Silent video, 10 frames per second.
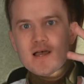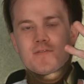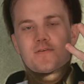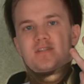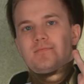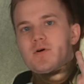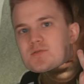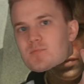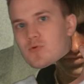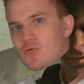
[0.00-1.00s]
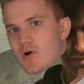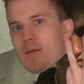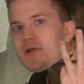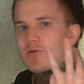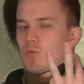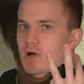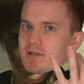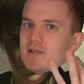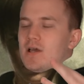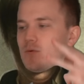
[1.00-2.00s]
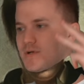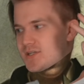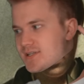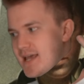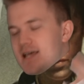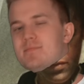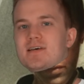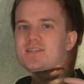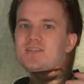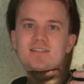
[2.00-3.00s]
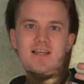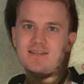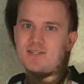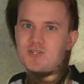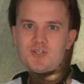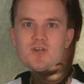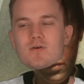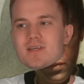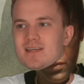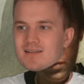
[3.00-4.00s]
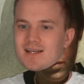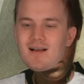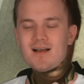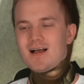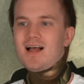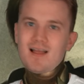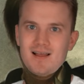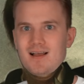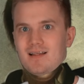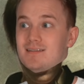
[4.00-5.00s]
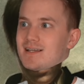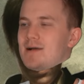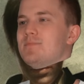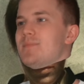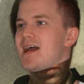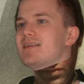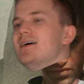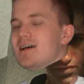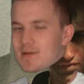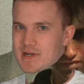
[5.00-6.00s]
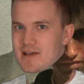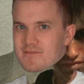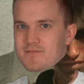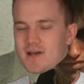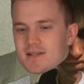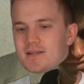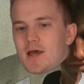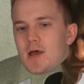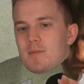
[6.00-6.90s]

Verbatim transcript: There's the most prominent one, which is him as just like this jokey, like, ah ha ha ha ha, like, I'm Matt, I'm gonna have fun.